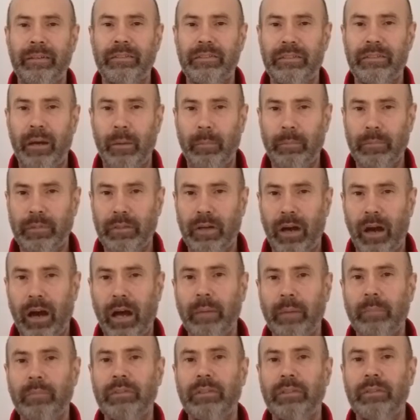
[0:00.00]

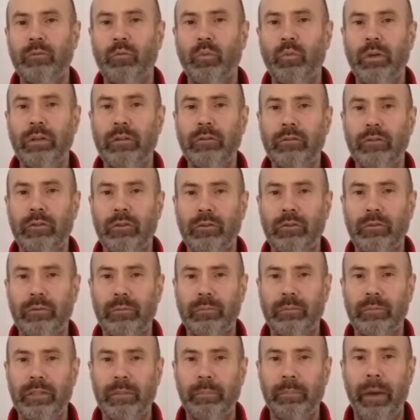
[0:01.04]
Sometimes it will do.
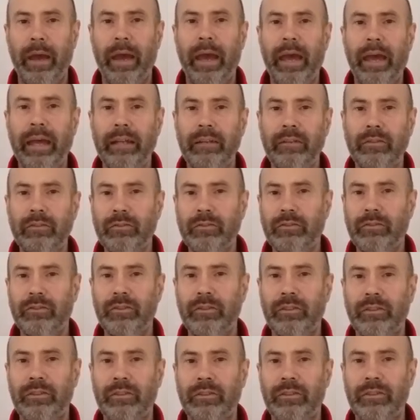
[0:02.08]
Depends
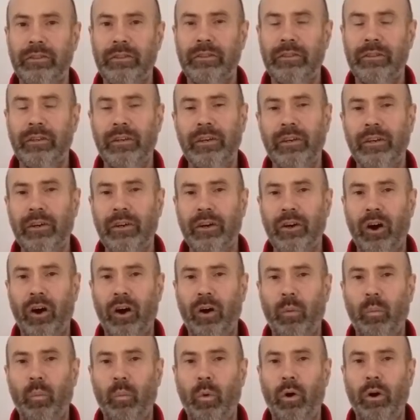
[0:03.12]

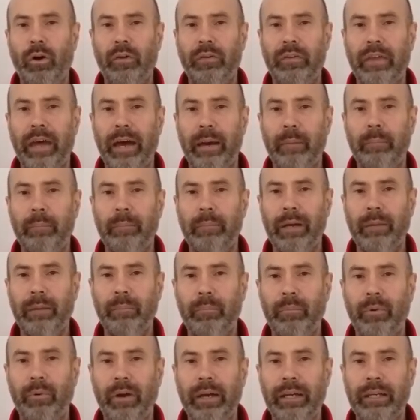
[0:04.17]
on what that
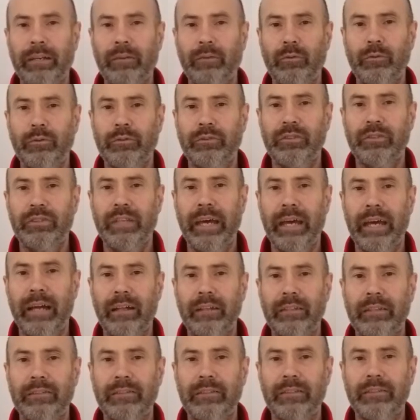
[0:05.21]
membrane or cell
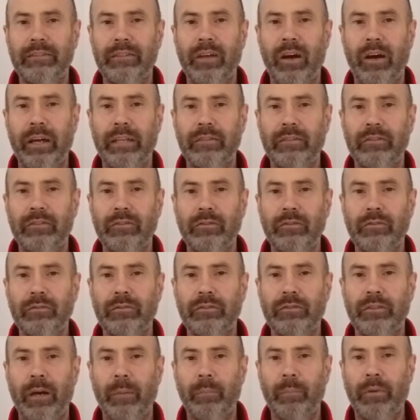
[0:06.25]
is designed to do.
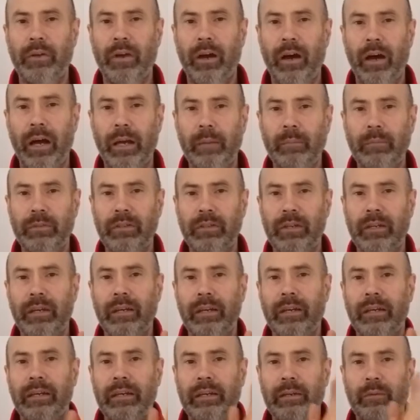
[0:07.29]
Sometimes
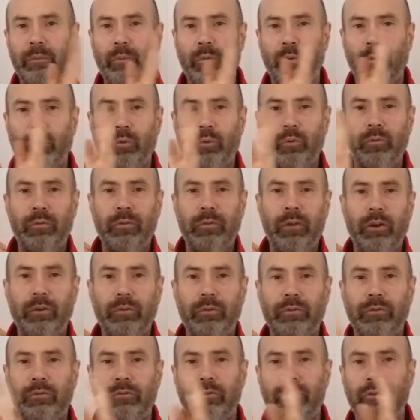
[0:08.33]
it will all flow
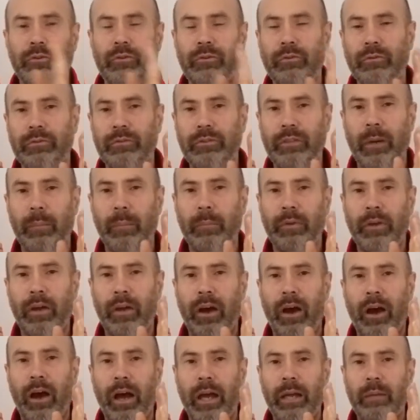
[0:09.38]
through,
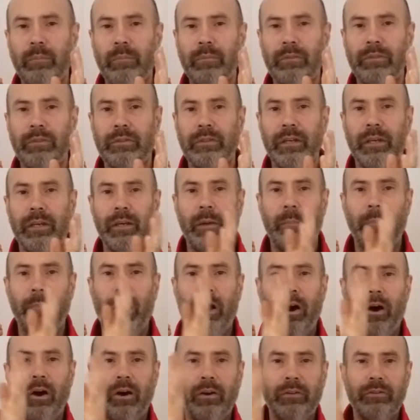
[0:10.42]
sometimes
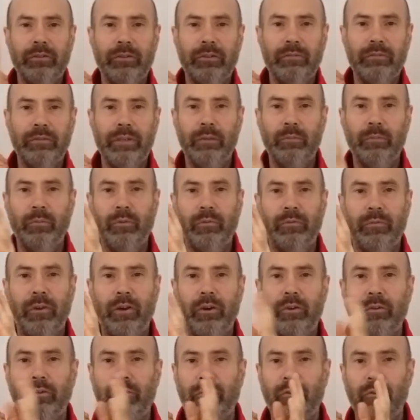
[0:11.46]
parts of it will
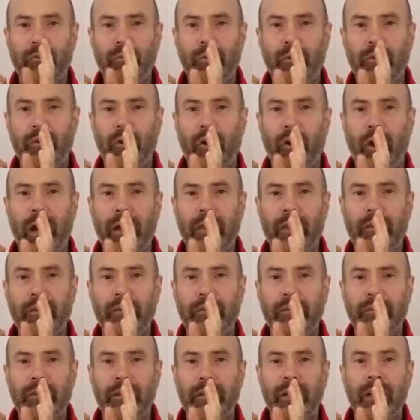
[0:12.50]
flow through and not
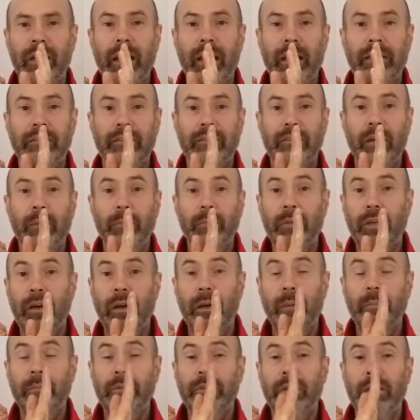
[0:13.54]
others, and
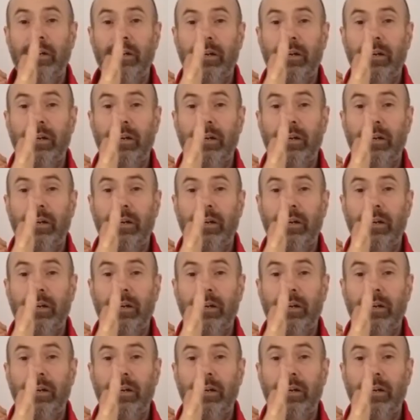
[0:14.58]
sometimes